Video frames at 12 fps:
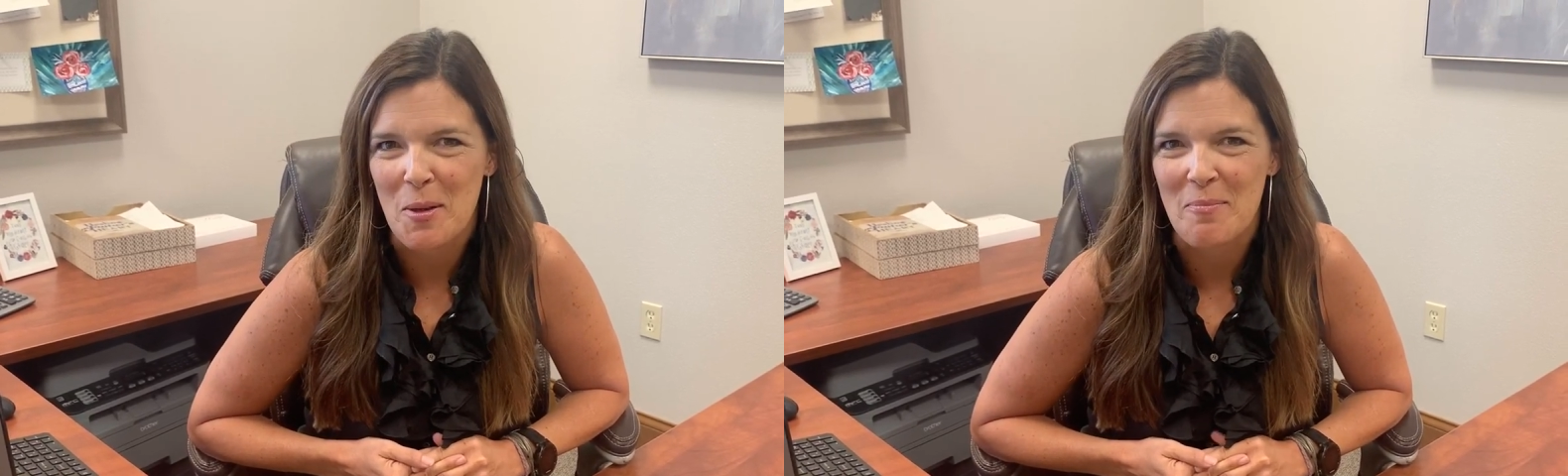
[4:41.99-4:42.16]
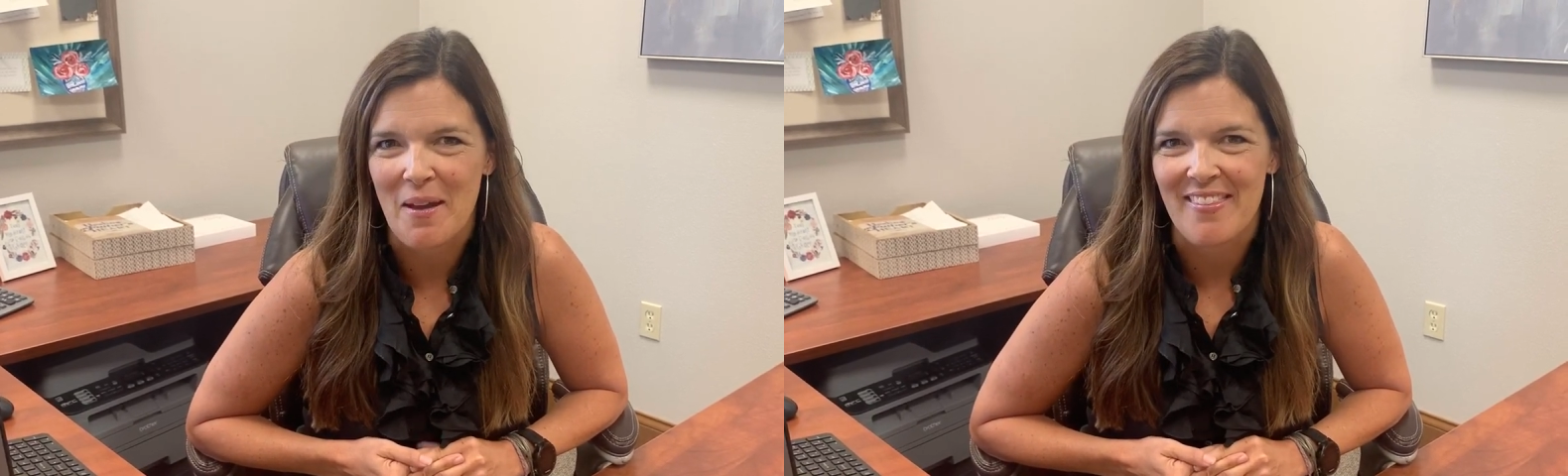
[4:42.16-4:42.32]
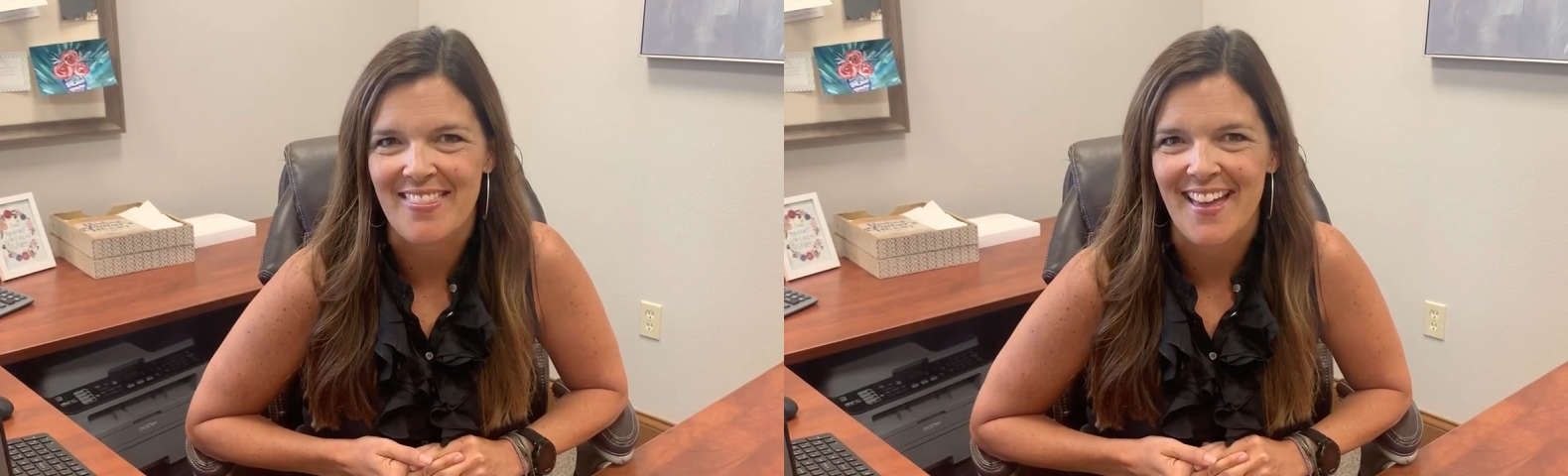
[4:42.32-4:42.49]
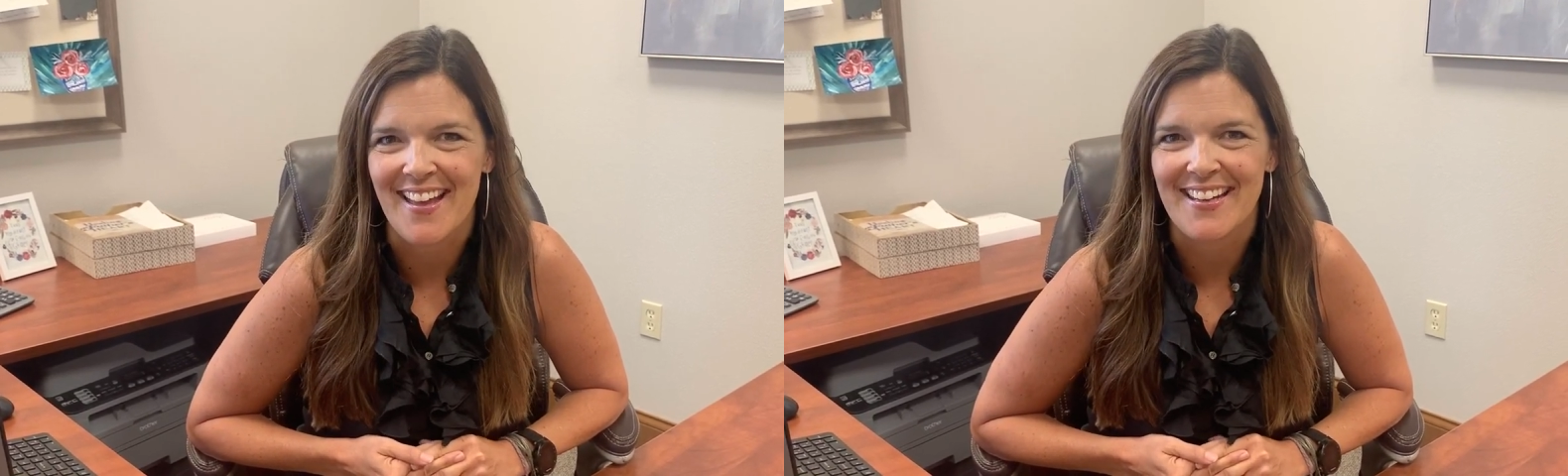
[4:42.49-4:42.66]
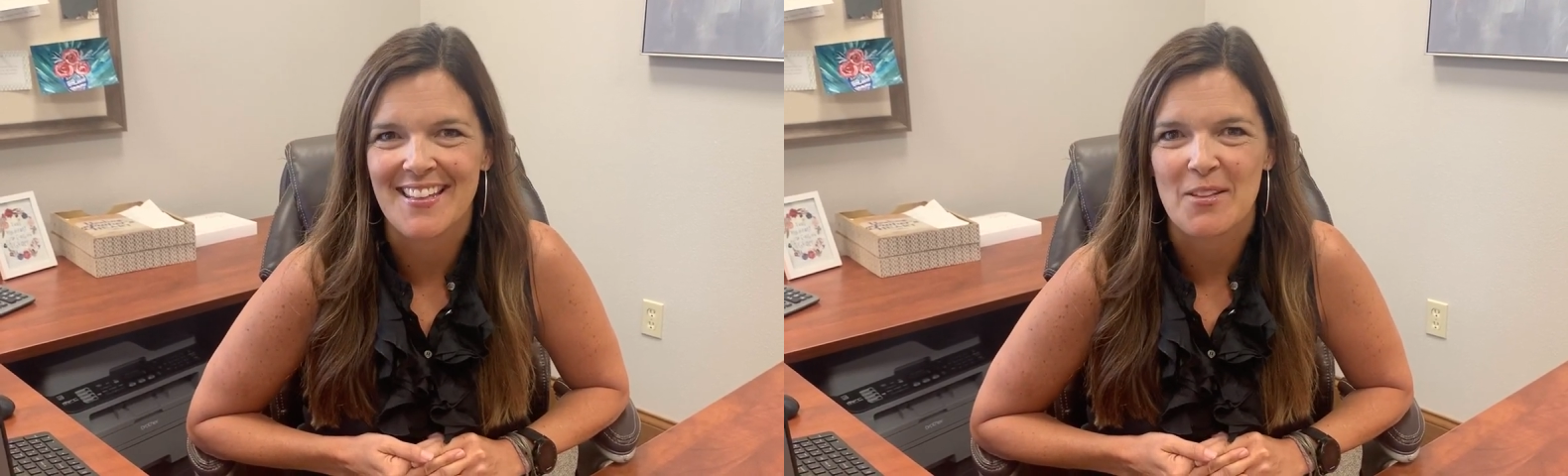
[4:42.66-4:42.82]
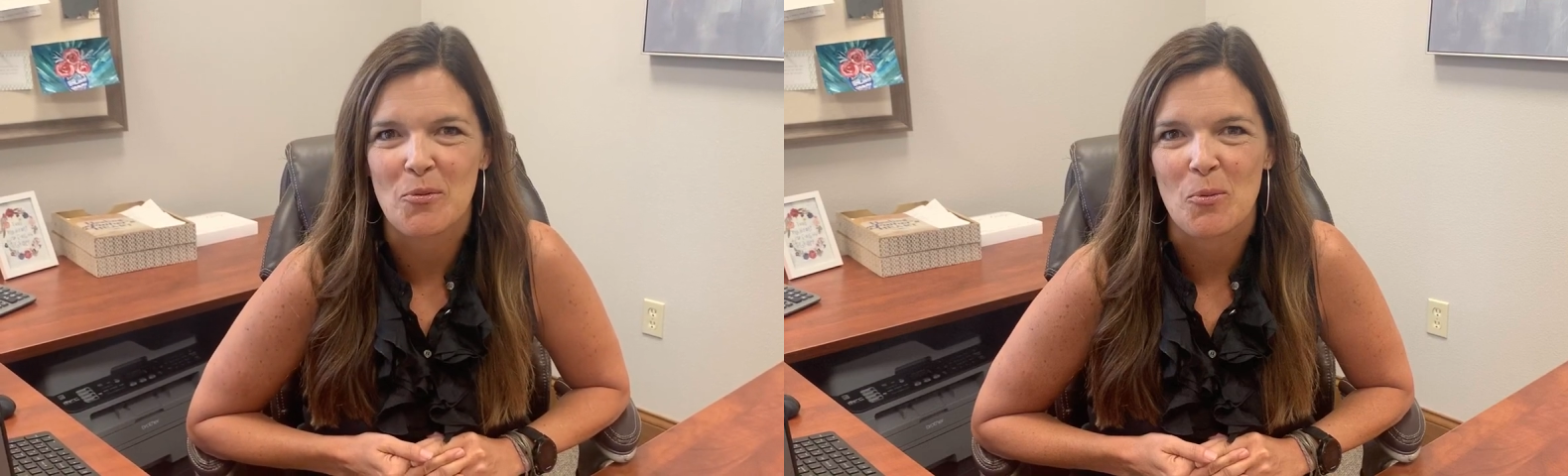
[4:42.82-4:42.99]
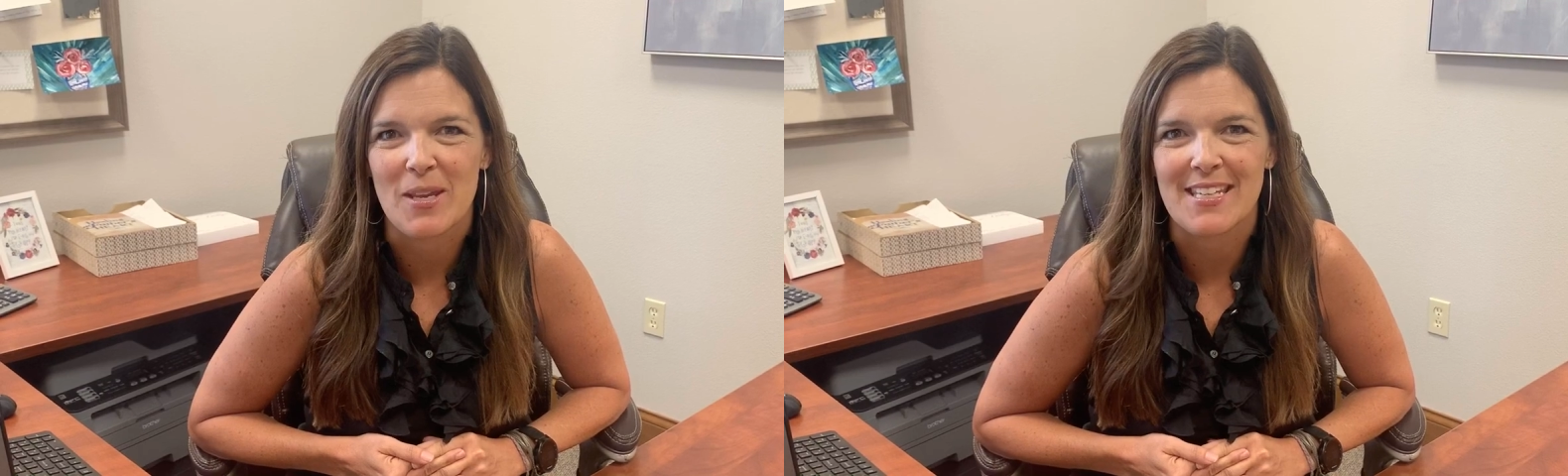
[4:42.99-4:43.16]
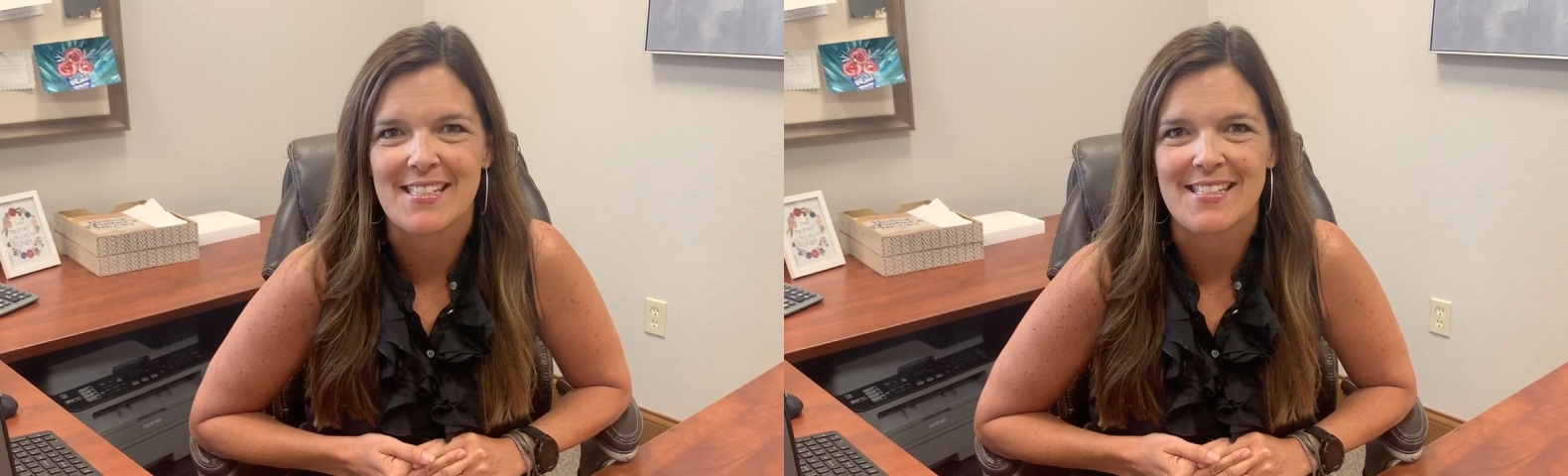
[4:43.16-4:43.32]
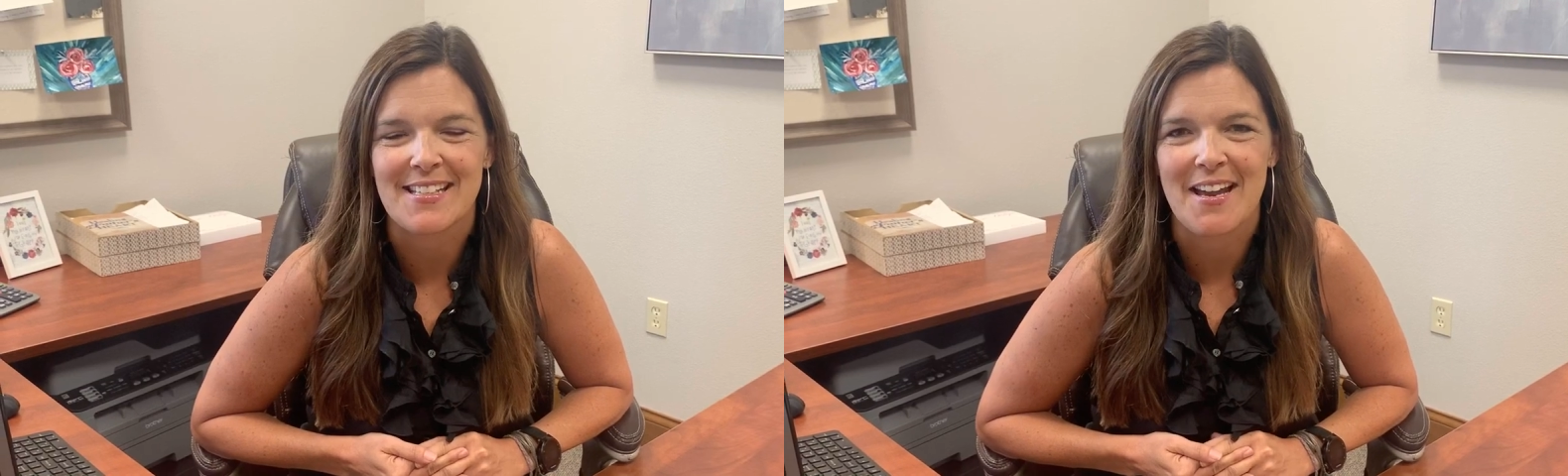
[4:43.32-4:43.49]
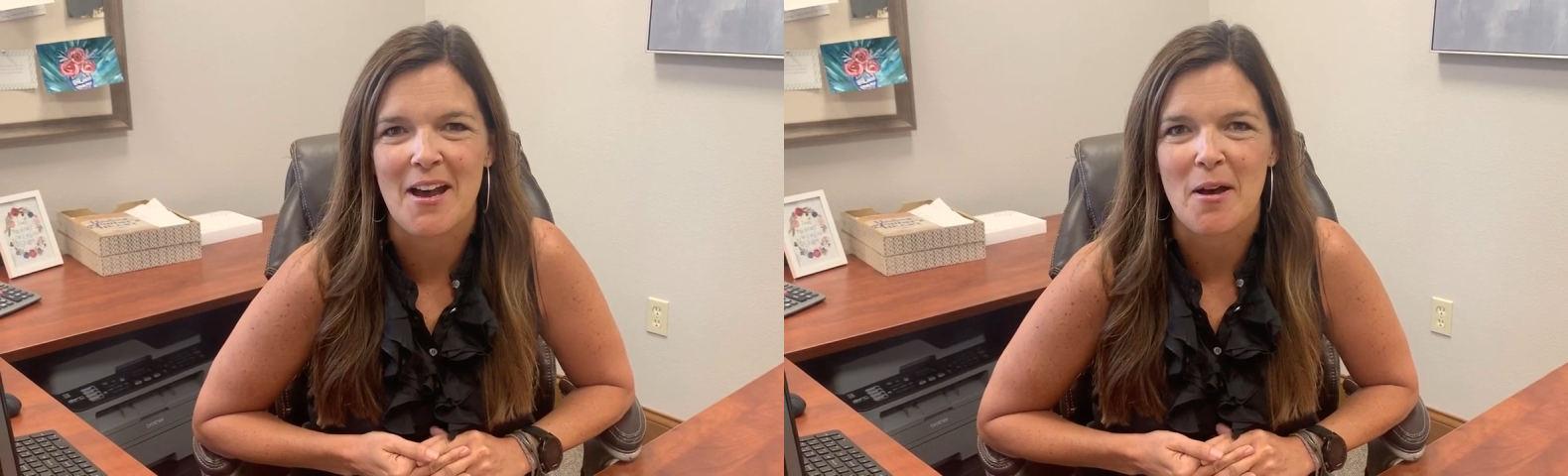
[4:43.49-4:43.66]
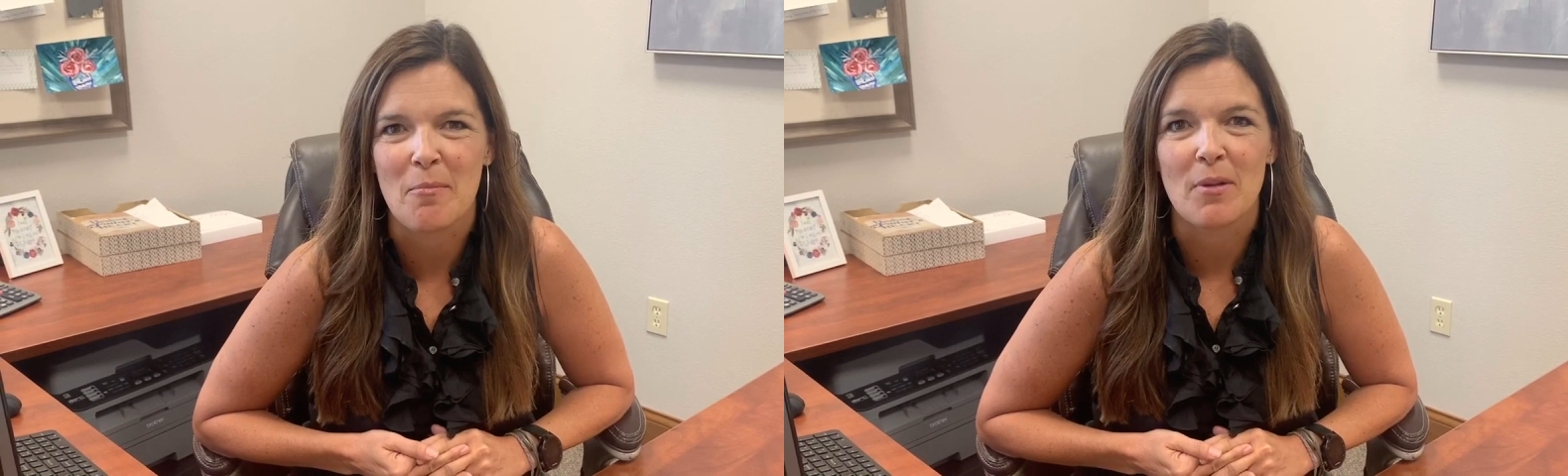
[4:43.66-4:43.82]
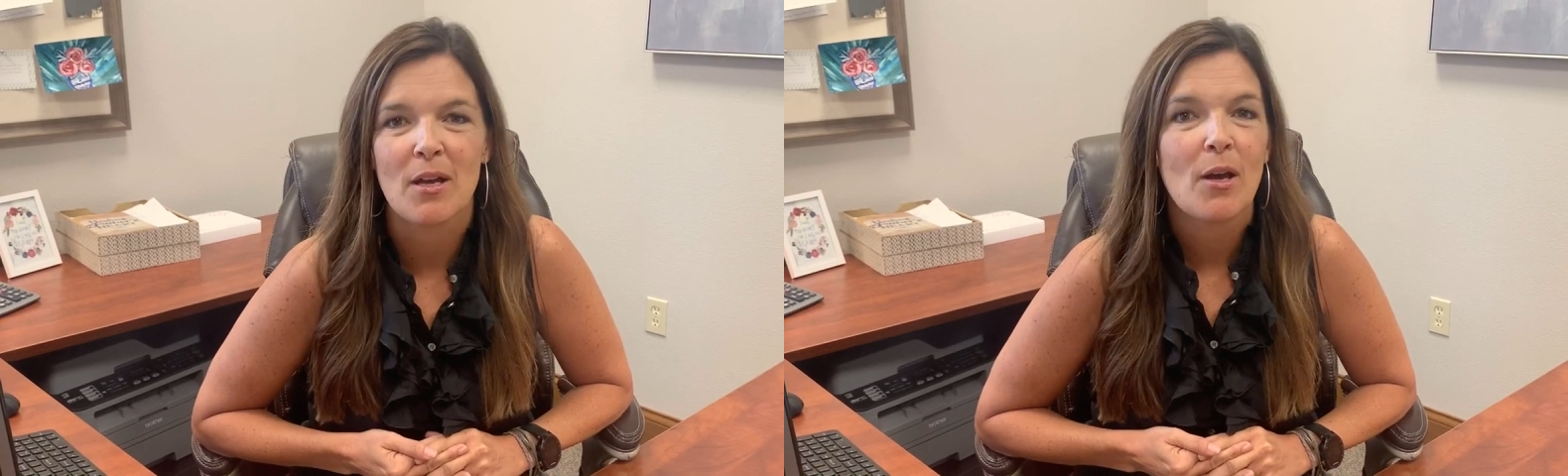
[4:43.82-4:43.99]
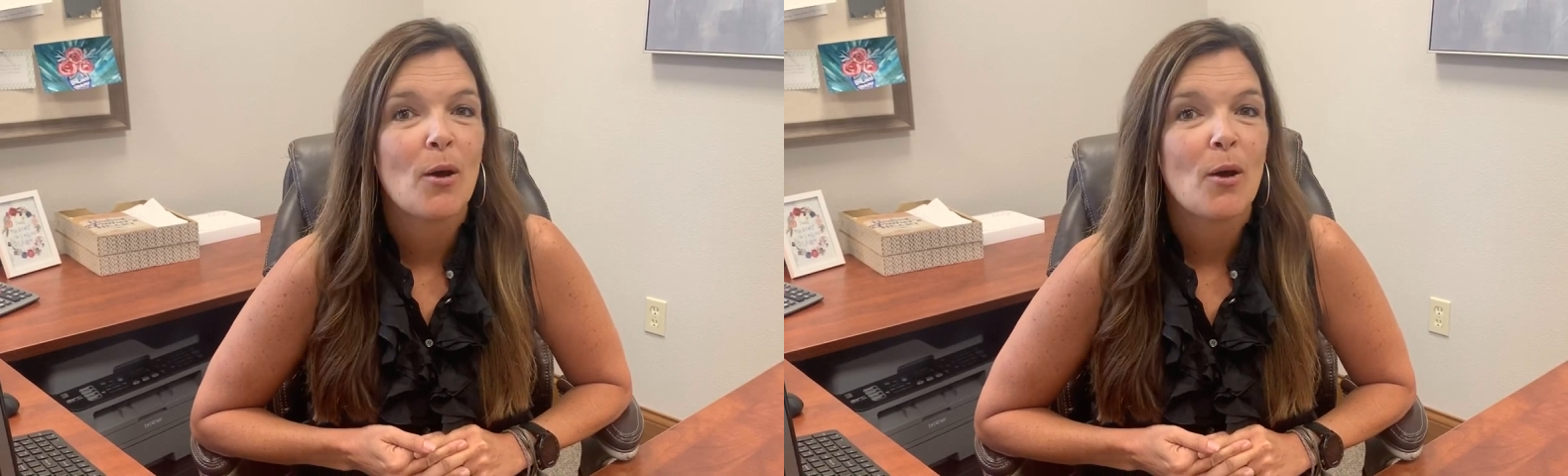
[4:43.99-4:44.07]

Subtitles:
about that in the weeks to come.